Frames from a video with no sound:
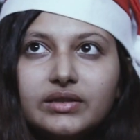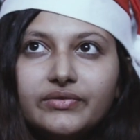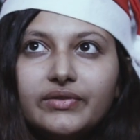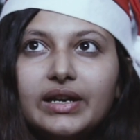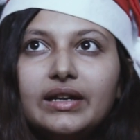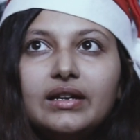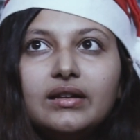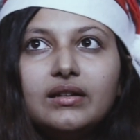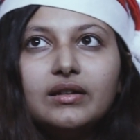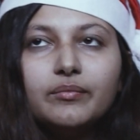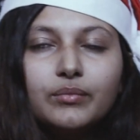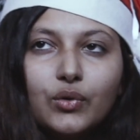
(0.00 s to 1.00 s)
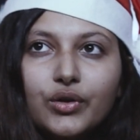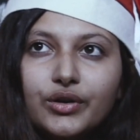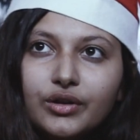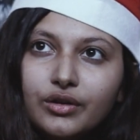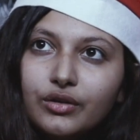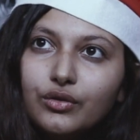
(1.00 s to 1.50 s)
very
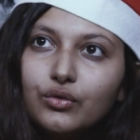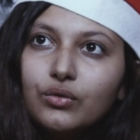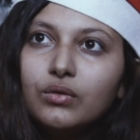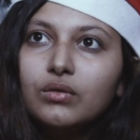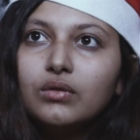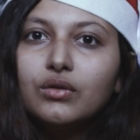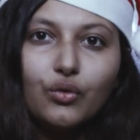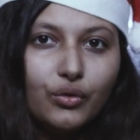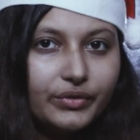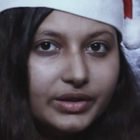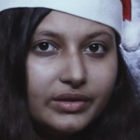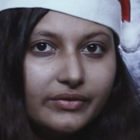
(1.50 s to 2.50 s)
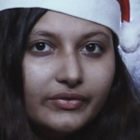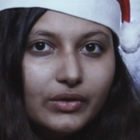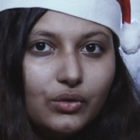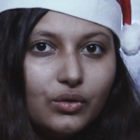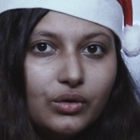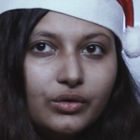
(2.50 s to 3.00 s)
important to go with the
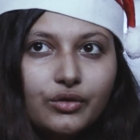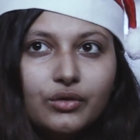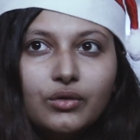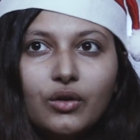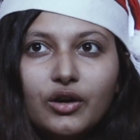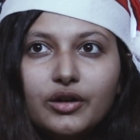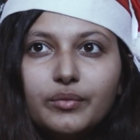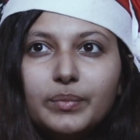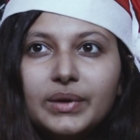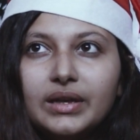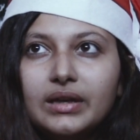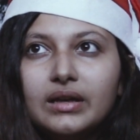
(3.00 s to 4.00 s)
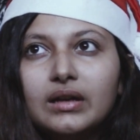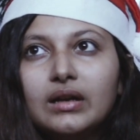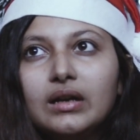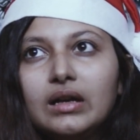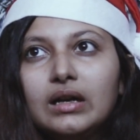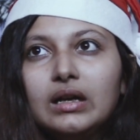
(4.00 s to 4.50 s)
flow, to not be
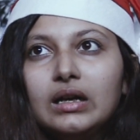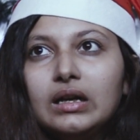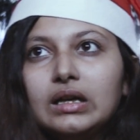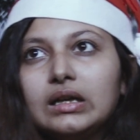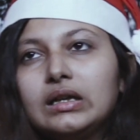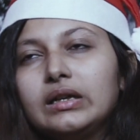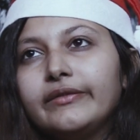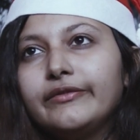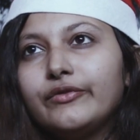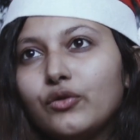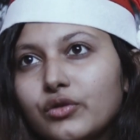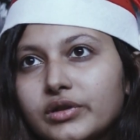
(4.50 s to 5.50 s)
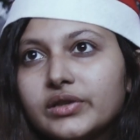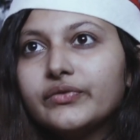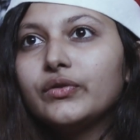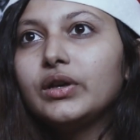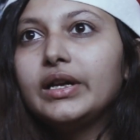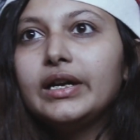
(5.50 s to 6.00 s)

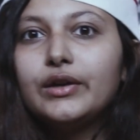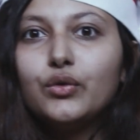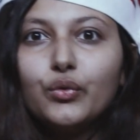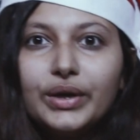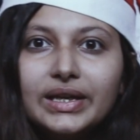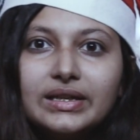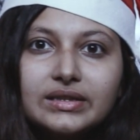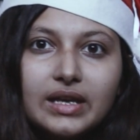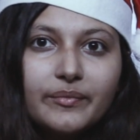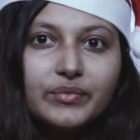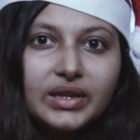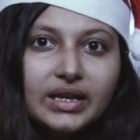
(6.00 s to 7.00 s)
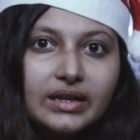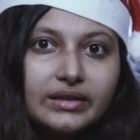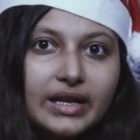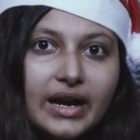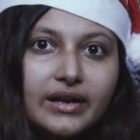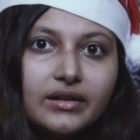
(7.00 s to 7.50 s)
forcefully doing something
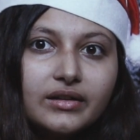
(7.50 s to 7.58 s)
that